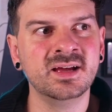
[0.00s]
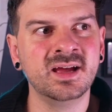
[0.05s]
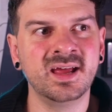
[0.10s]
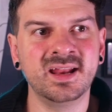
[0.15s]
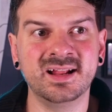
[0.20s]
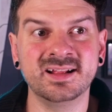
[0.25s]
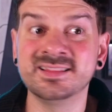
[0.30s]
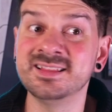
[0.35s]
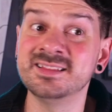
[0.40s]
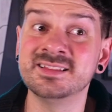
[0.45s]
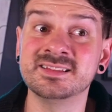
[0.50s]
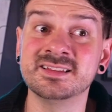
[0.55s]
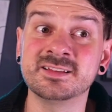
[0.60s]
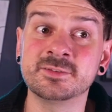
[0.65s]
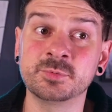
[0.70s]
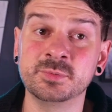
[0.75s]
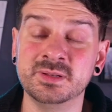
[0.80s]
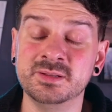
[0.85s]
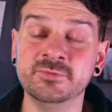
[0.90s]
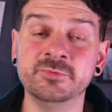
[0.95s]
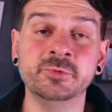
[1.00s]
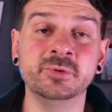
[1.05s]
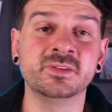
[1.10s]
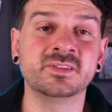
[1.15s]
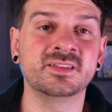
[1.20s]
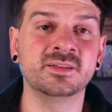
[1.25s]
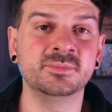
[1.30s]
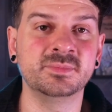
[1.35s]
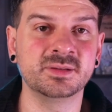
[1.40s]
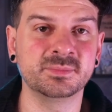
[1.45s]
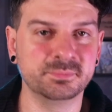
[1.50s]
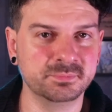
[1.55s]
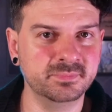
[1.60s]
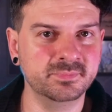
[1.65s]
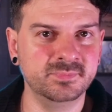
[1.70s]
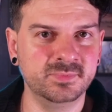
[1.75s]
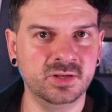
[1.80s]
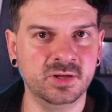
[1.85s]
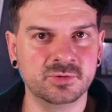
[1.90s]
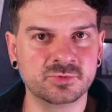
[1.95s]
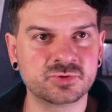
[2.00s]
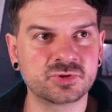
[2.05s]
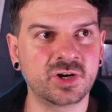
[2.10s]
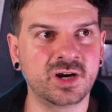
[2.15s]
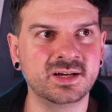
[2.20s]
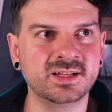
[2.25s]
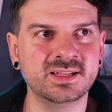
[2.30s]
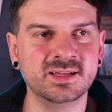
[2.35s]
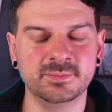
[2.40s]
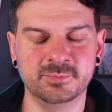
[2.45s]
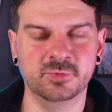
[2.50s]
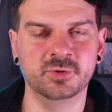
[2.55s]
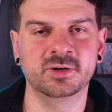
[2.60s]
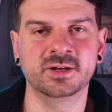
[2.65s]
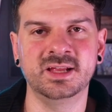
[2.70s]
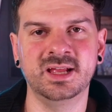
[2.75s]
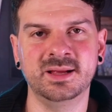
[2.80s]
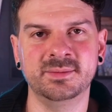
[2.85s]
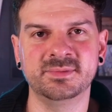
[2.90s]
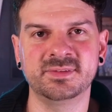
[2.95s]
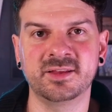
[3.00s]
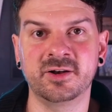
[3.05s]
And I think that this would influence them to, you know, try to get more games